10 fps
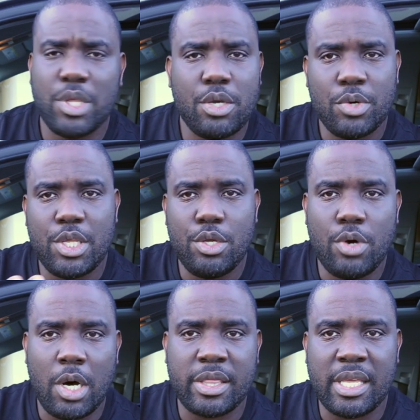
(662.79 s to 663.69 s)
What, what do you
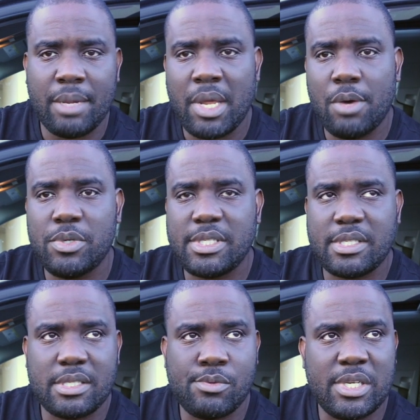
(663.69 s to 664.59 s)
all think, man?
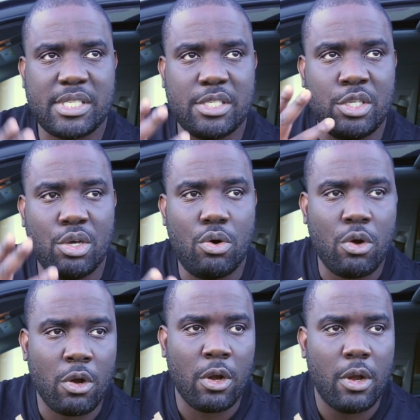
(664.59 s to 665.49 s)
What's what's
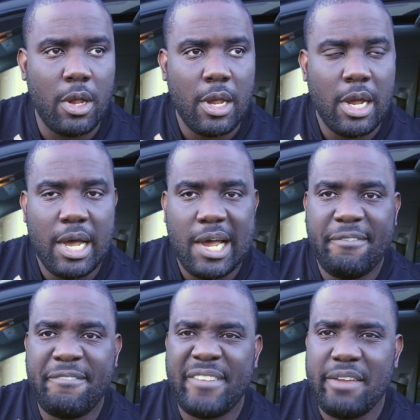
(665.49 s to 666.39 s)
your
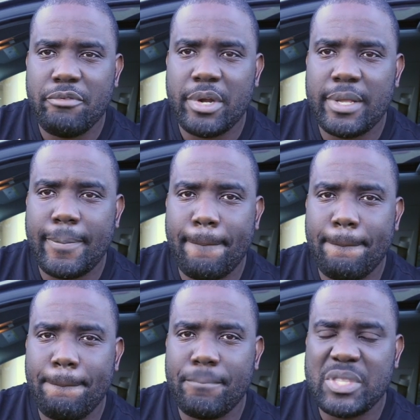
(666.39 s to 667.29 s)
favorite
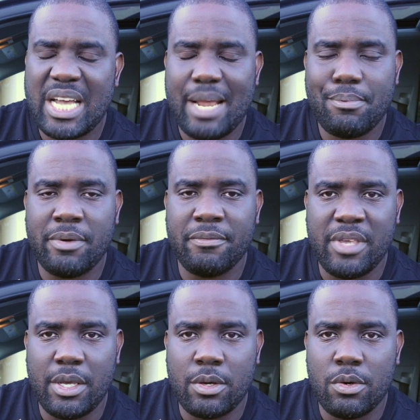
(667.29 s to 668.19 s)
type of
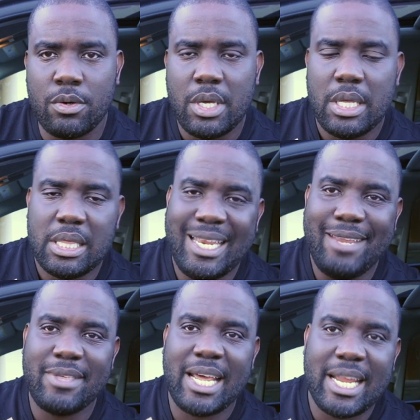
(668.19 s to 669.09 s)
vehicle?
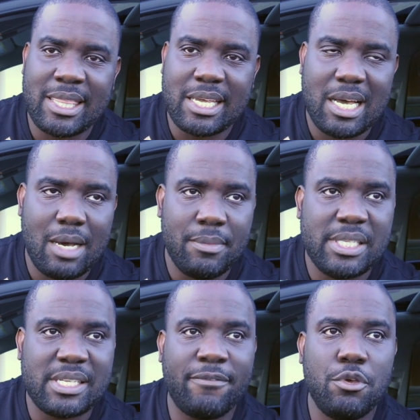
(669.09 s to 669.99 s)
Leave that in the
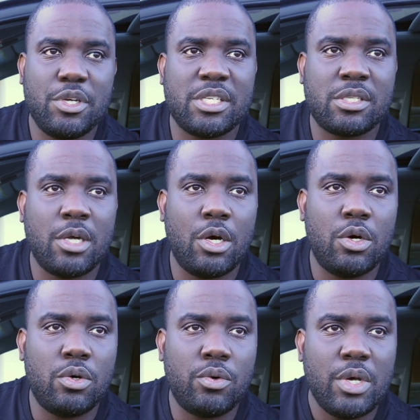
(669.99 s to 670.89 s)
comments. If you could just
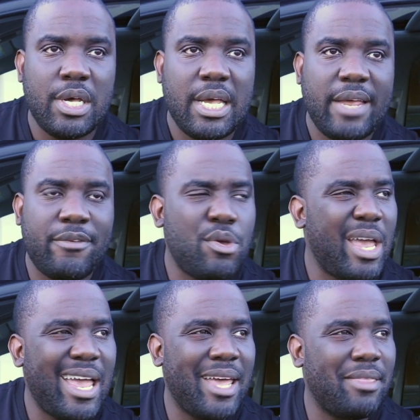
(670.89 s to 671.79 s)
go, you
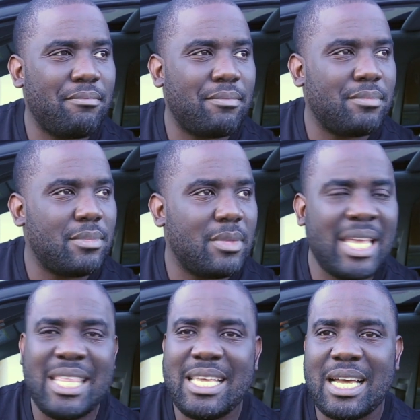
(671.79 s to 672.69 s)
had
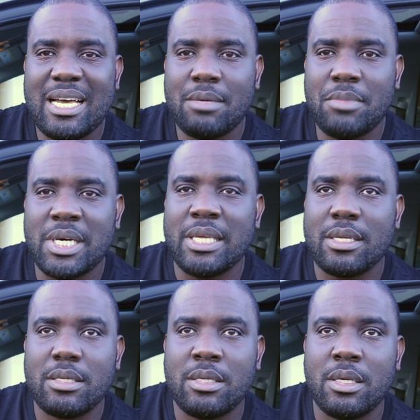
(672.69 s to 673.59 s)
any kind of money,
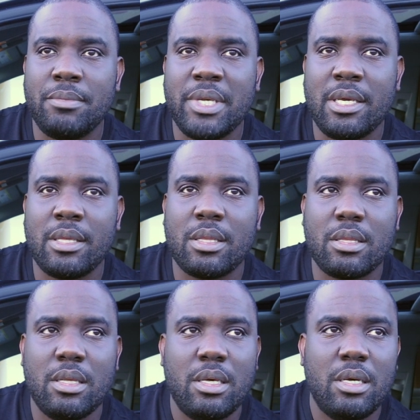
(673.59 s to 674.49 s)
you know what I
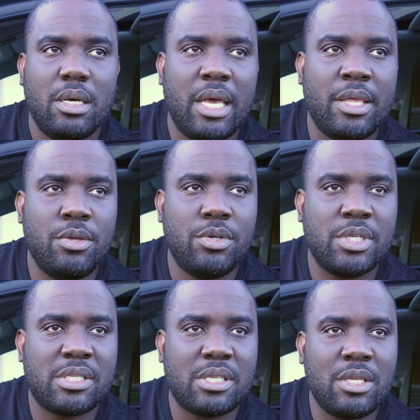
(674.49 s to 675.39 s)
mean, and you
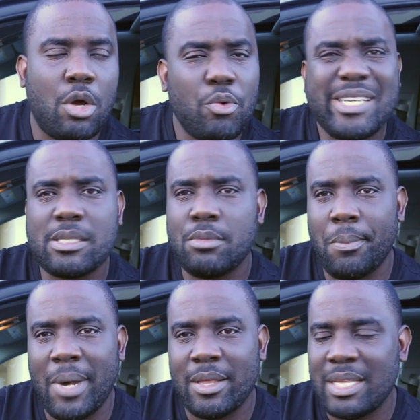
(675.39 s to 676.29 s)
just you know a reasonable amount.